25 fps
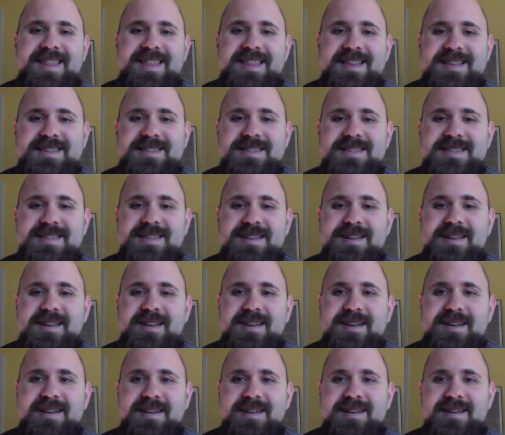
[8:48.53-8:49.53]
this is
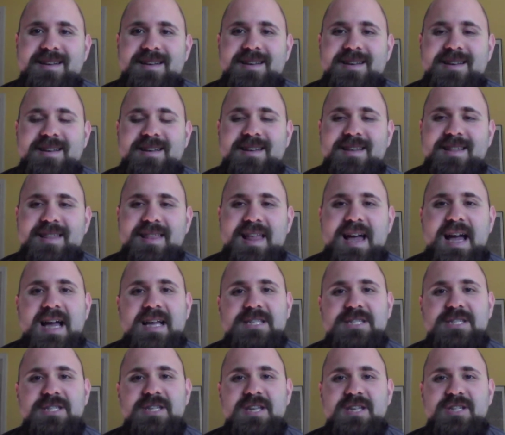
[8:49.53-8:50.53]
a
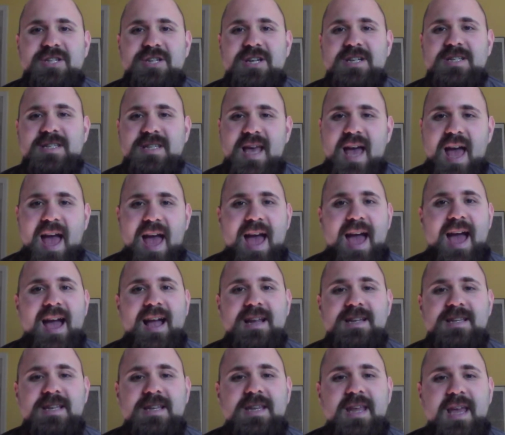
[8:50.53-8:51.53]
last-ditch
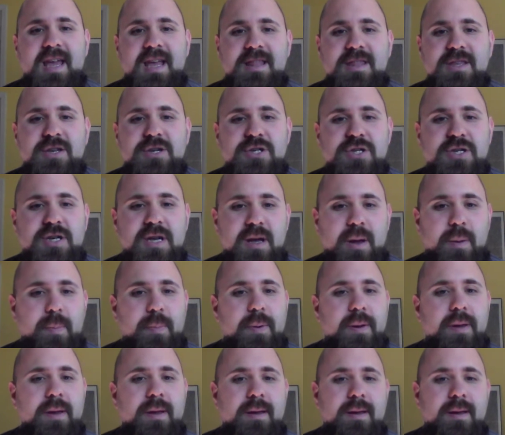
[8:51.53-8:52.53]
attack to take the ship.